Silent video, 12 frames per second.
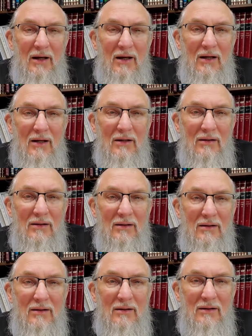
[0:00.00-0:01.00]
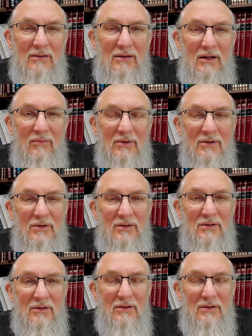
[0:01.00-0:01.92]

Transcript: And uh, his name was,